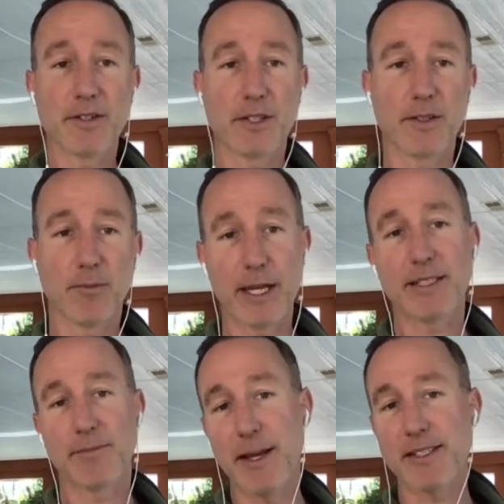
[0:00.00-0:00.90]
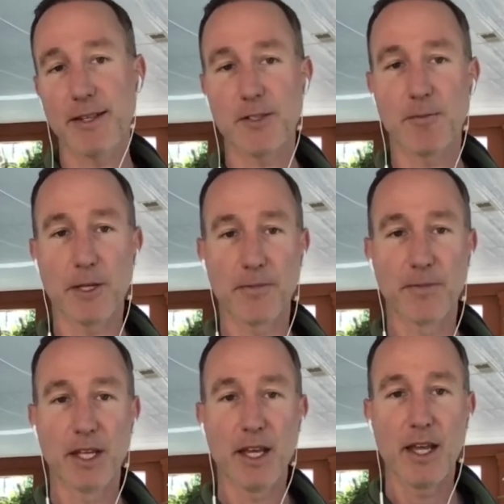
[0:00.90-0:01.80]
of sense. Makes sense to me.
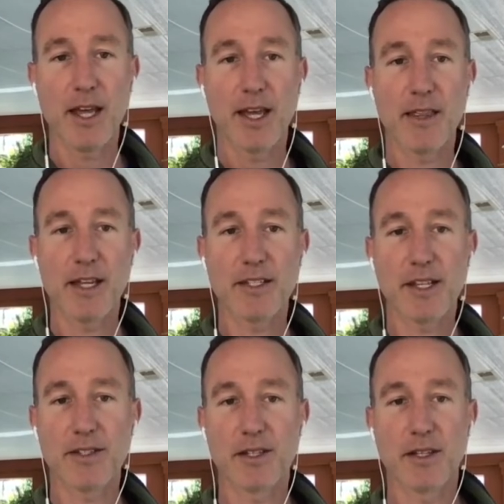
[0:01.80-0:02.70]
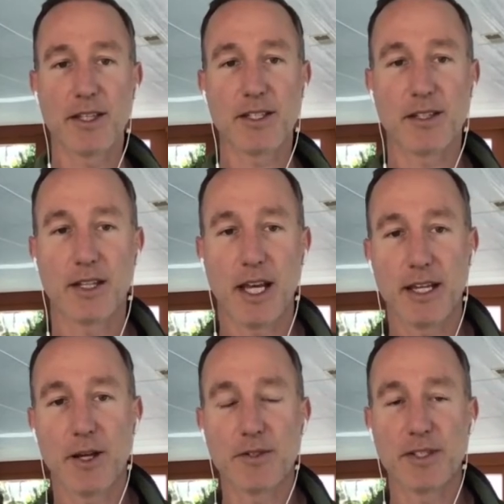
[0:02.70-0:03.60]
And then he says,
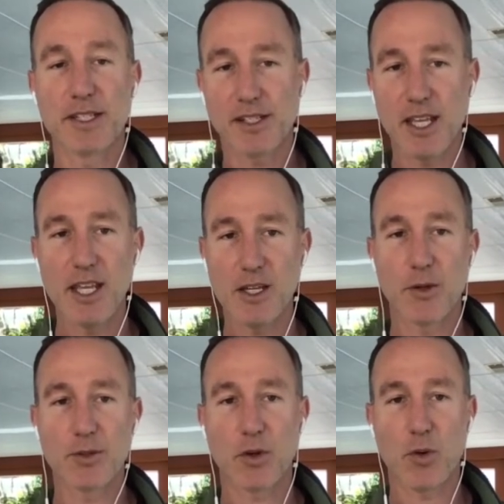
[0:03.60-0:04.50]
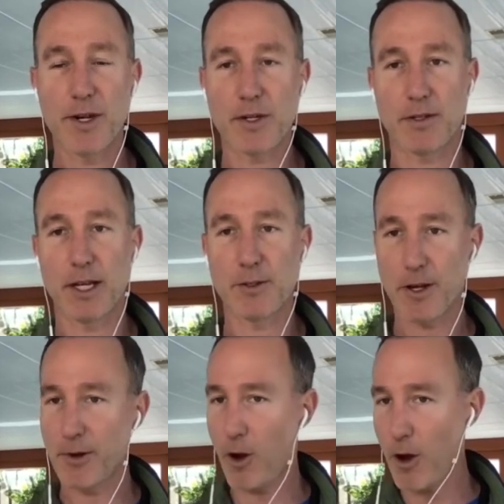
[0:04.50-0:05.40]
and he goes, the CEO's question, and he's
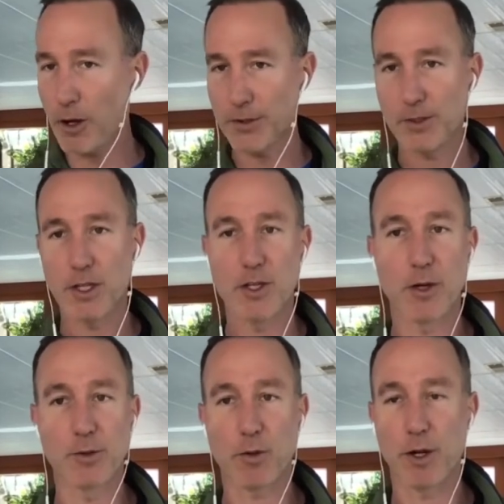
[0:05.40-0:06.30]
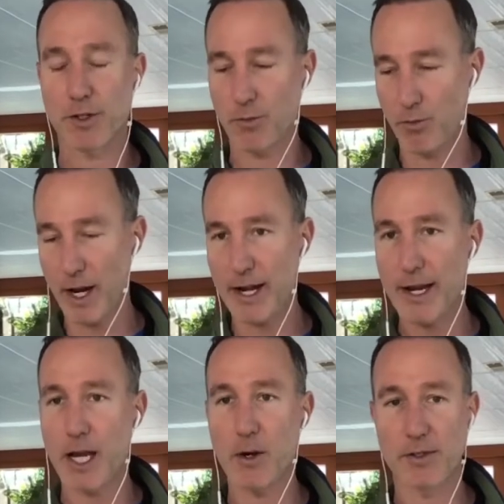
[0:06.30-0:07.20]
talking about all CEO's question right
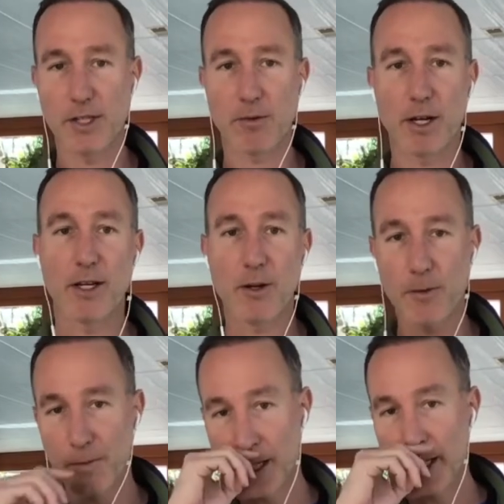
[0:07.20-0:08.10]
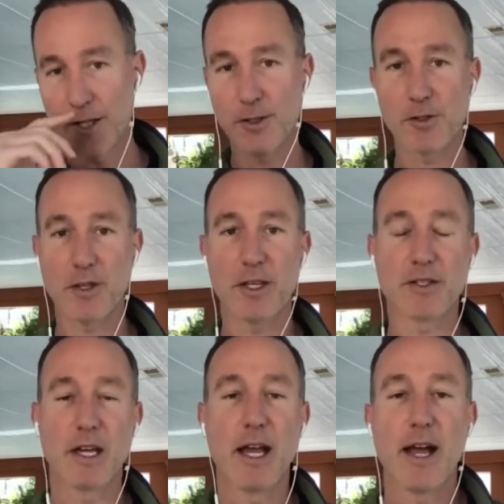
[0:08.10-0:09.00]
now, sitting right here, is usually
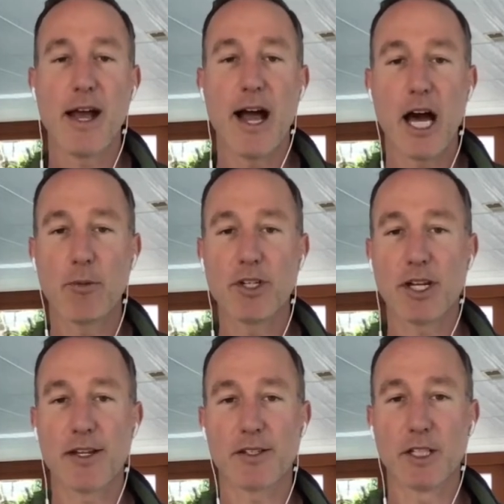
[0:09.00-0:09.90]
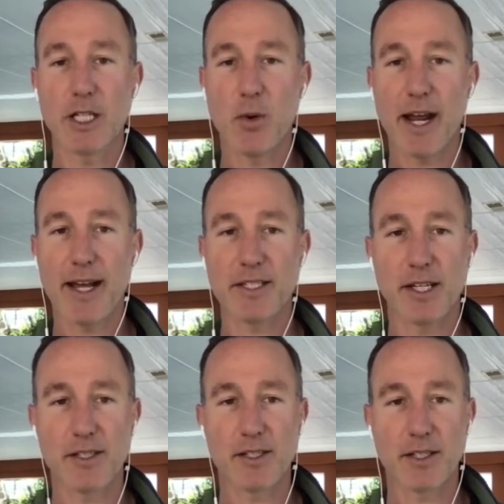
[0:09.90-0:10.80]
this: how do we change liquid
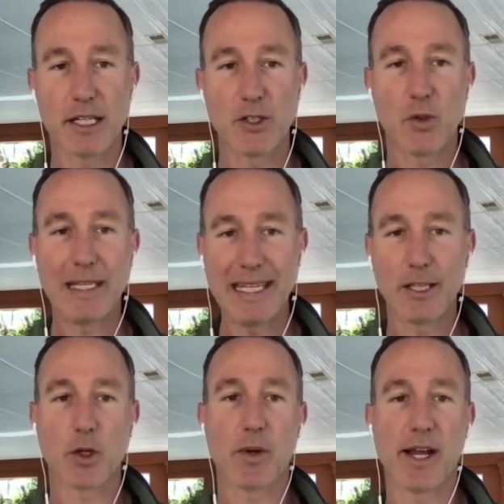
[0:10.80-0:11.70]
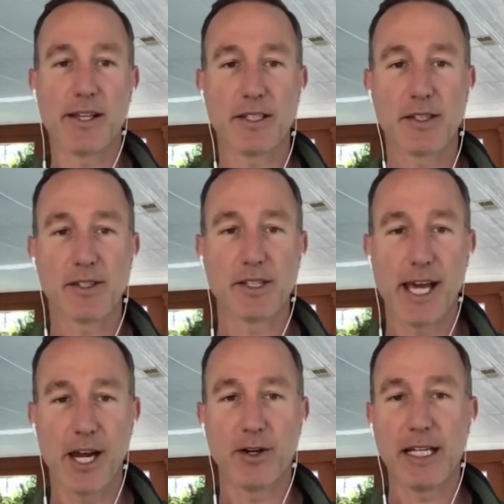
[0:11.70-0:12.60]
assets into illiquid assets
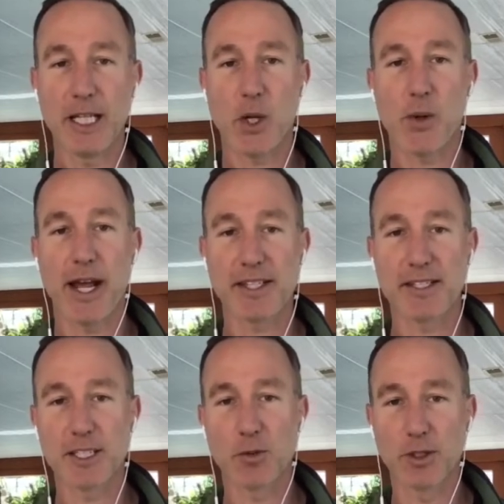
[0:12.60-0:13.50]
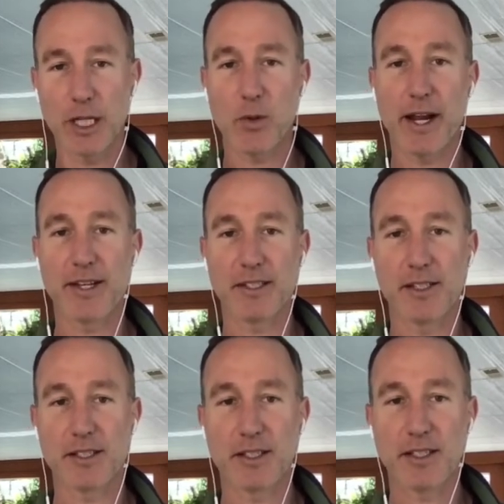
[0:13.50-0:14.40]
and our illiquid assets into illiquid
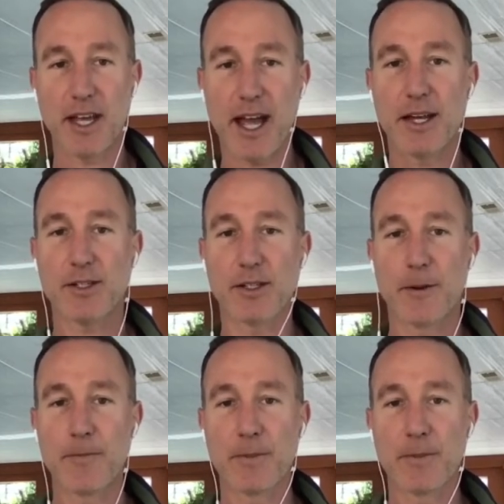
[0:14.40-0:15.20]
assets? Cash